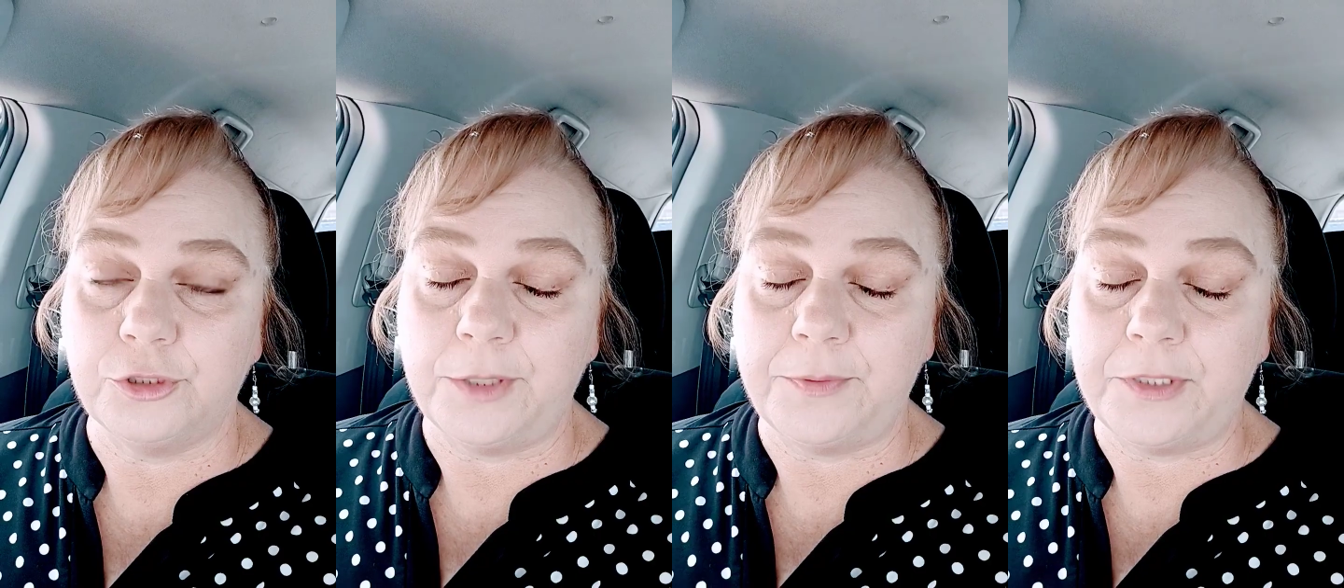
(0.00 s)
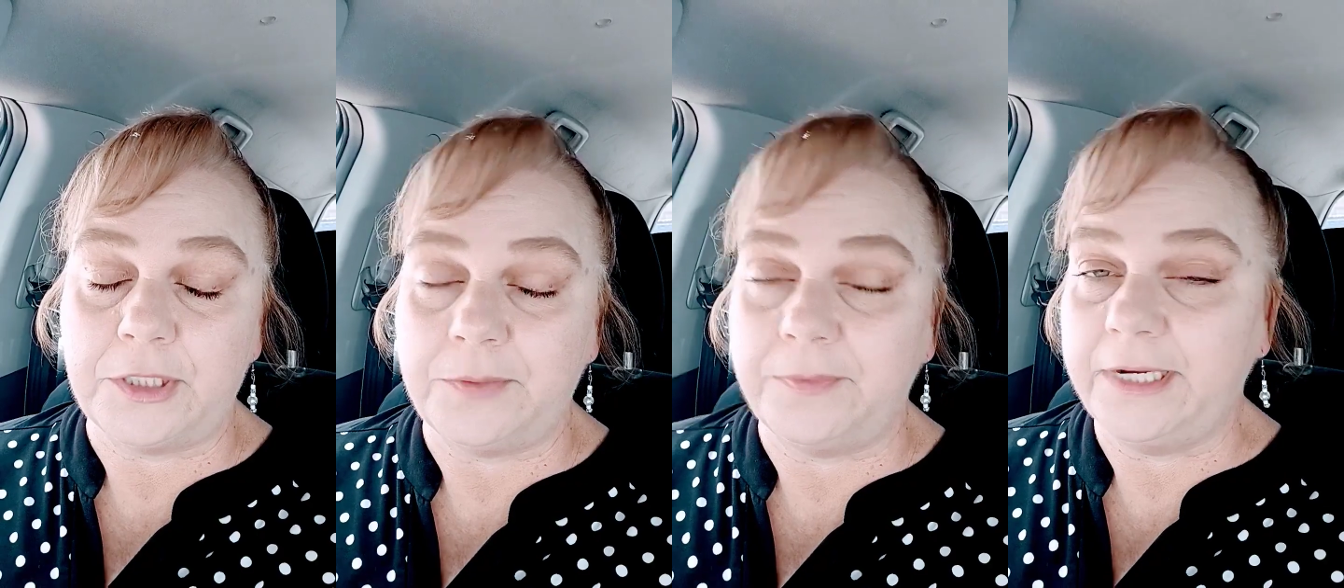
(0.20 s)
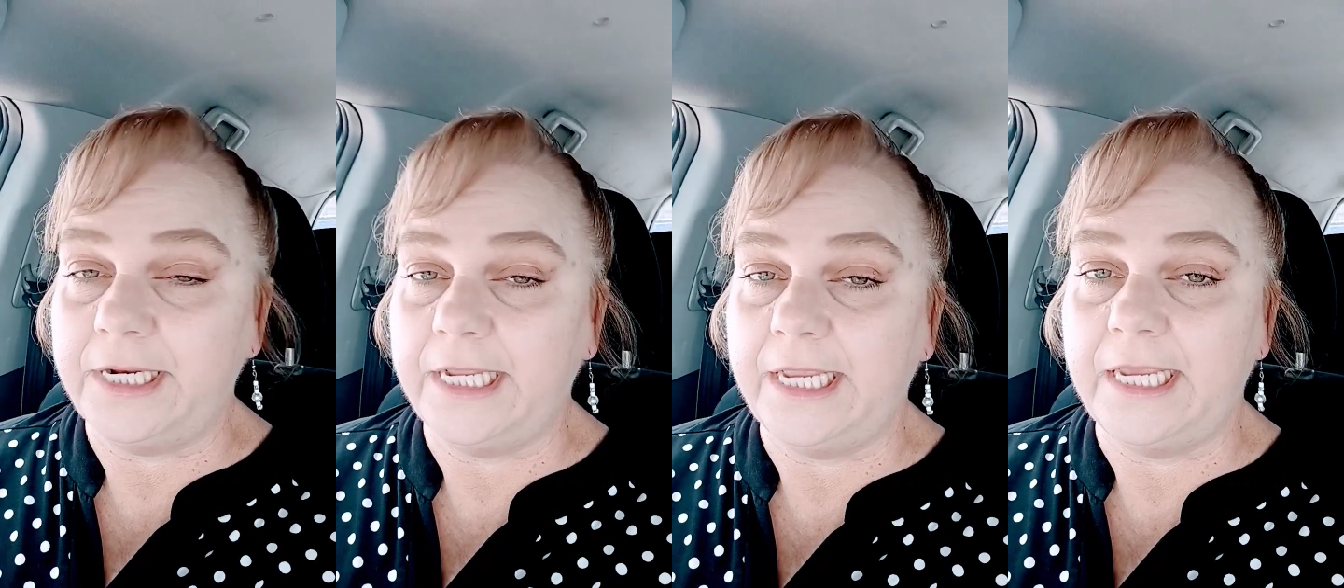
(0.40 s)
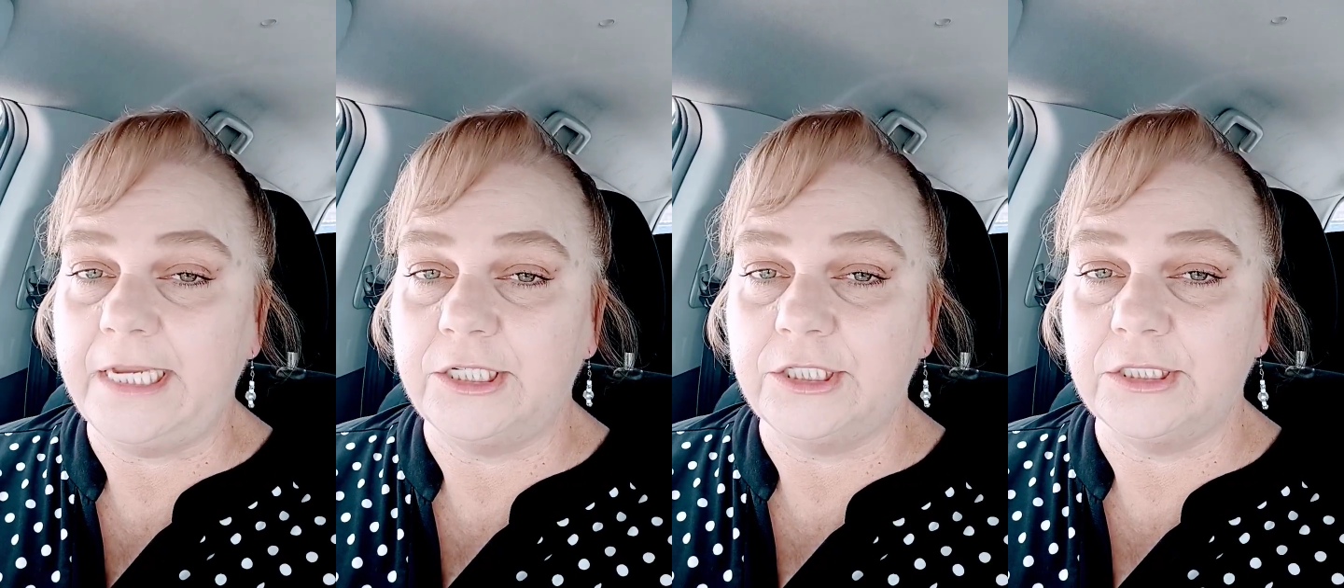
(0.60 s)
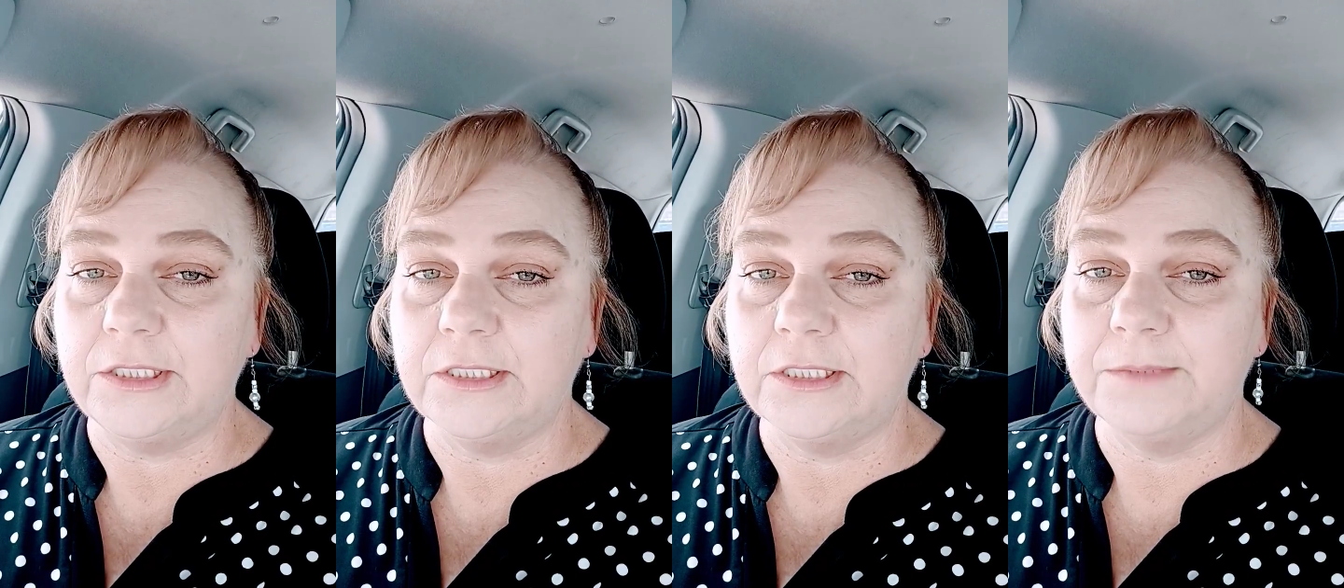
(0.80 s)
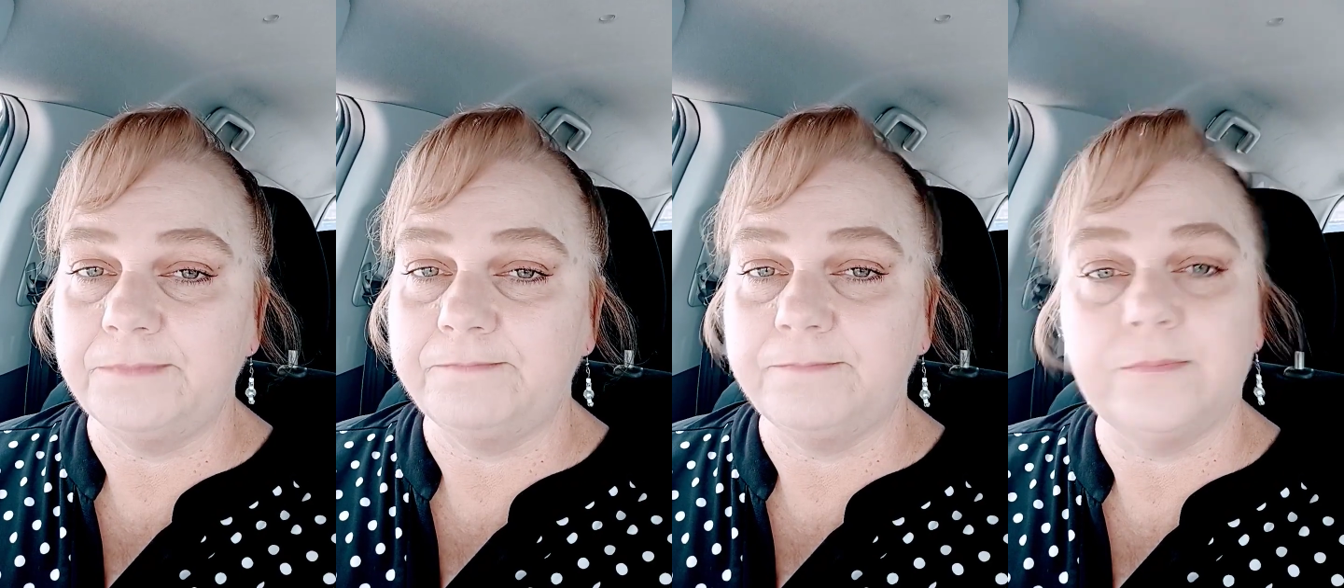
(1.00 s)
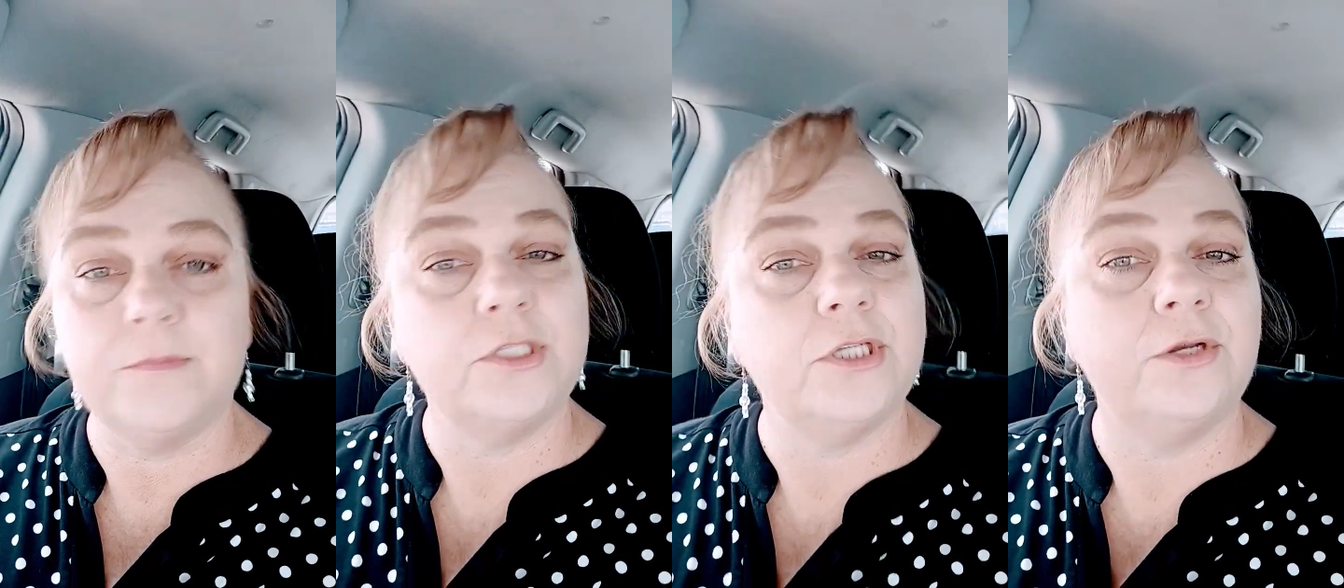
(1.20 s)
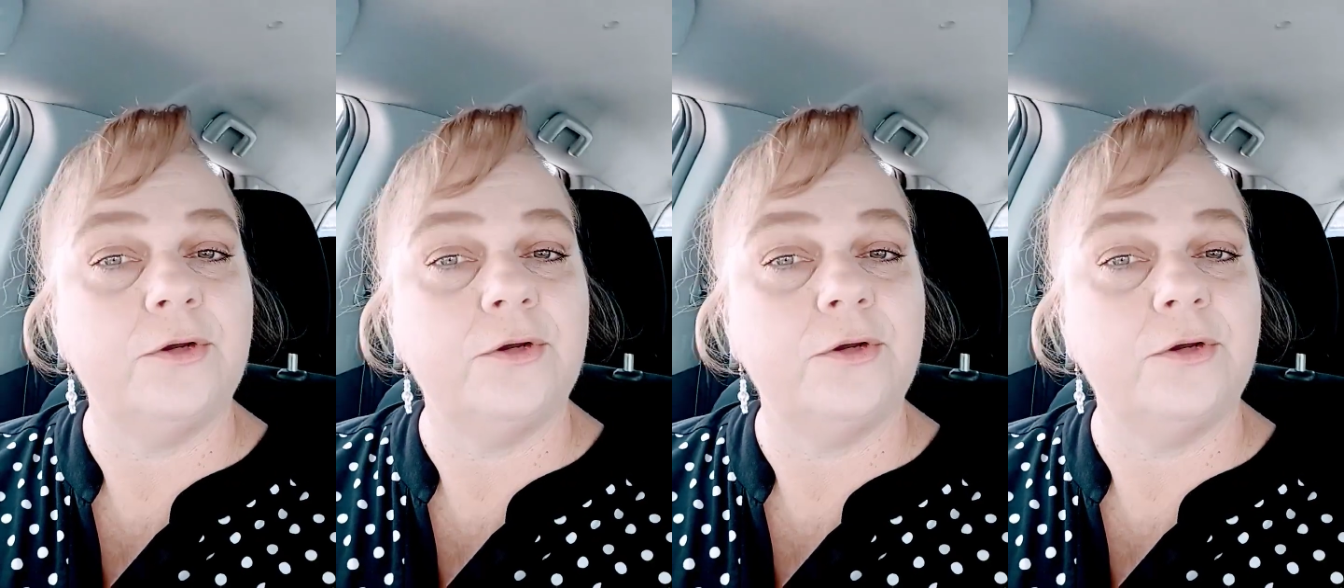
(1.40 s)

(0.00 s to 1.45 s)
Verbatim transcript: prescription medications.